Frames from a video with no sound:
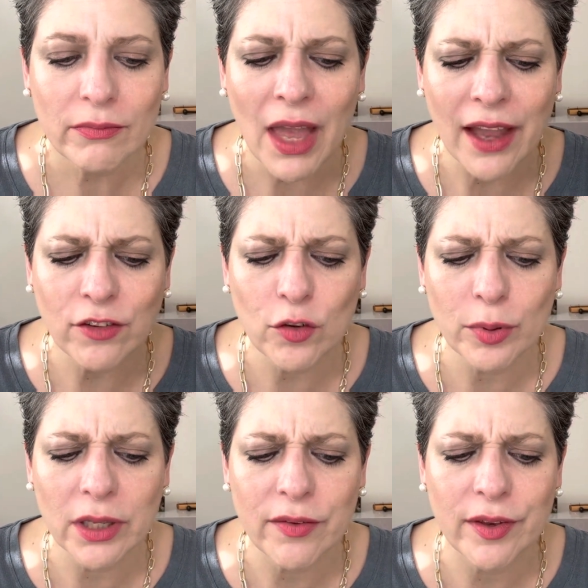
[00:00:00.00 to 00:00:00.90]
I do
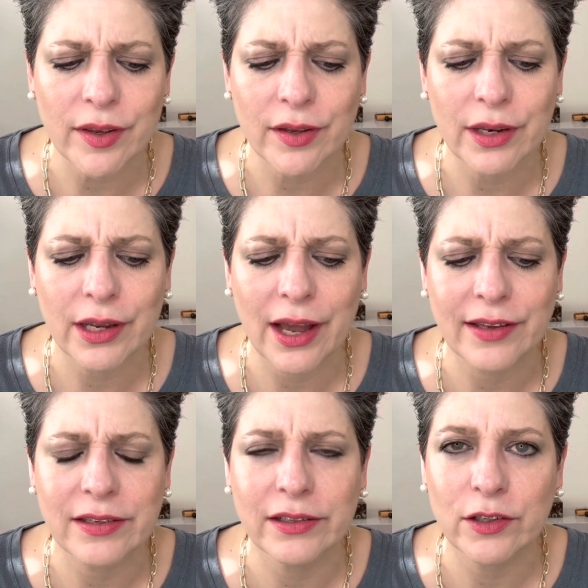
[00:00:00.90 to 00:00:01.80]
believe it
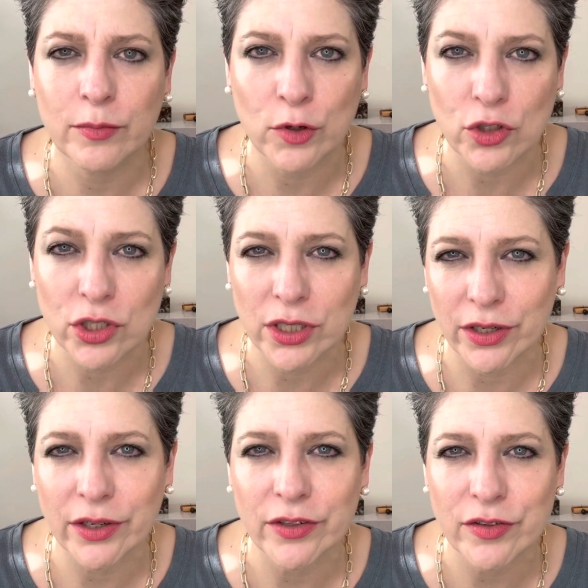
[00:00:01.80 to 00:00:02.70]
has a little more
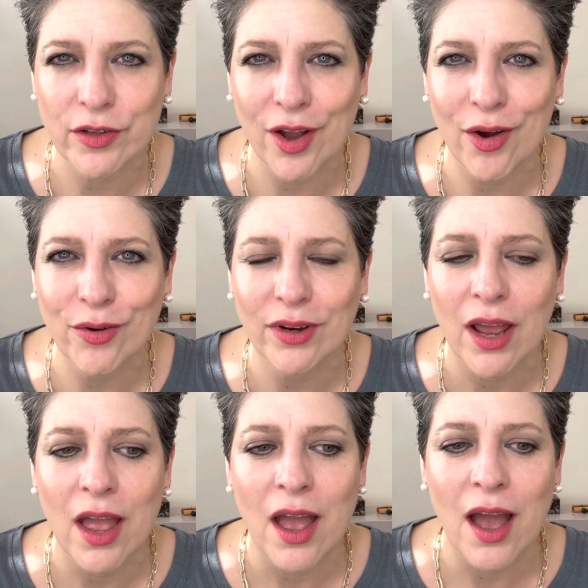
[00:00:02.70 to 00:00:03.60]
serious note,
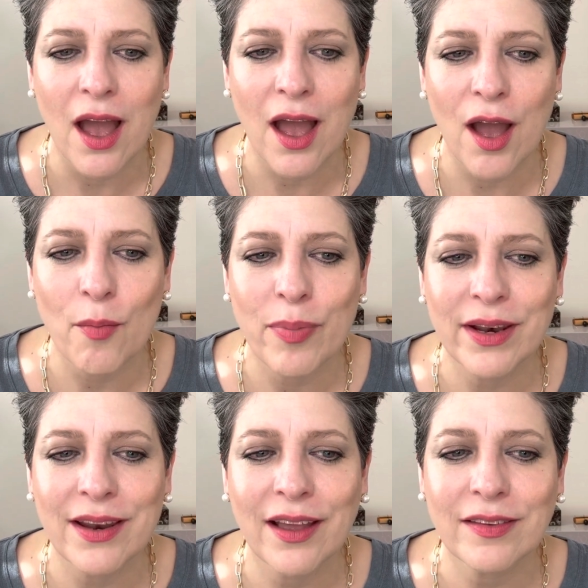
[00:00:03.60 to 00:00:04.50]
but
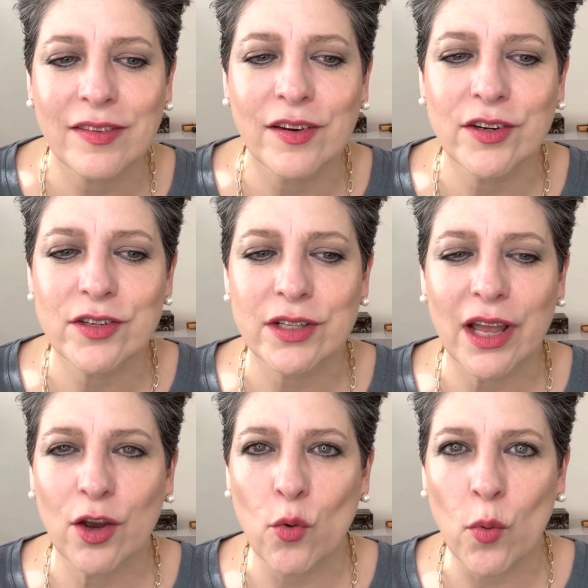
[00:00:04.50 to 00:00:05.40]
not serious
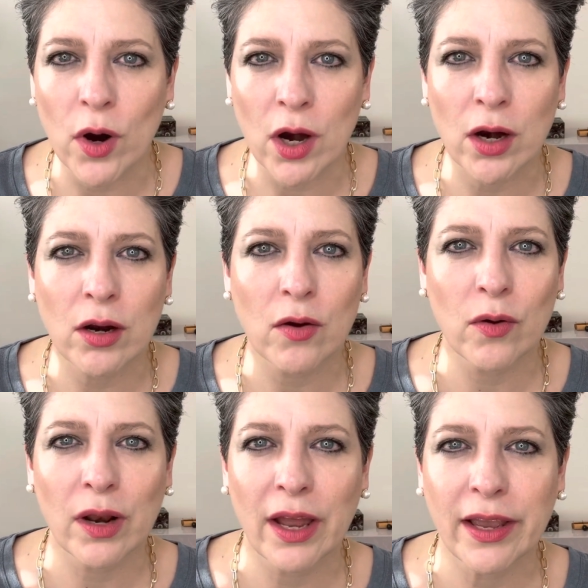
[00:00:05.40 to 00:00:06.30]
like work
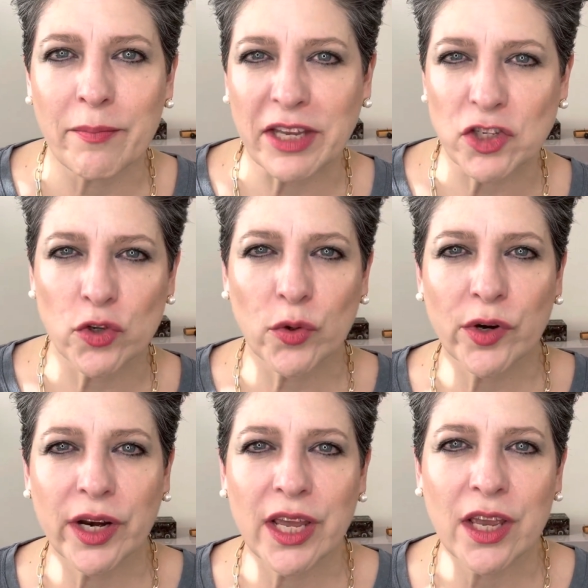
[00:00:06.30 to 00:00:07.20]
or like
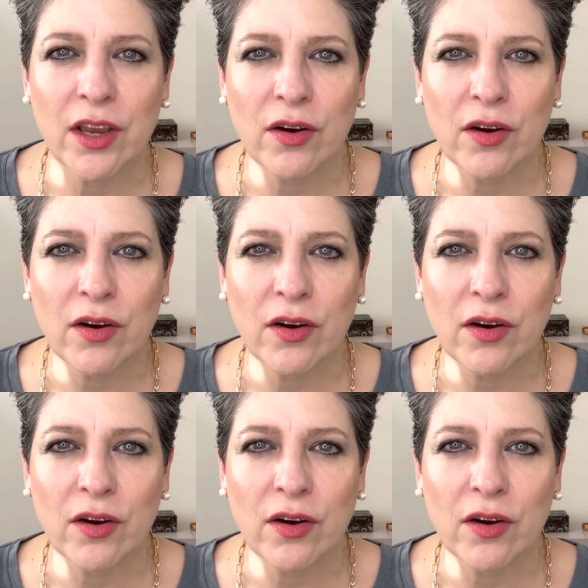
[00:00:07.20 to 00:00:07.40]
maturity,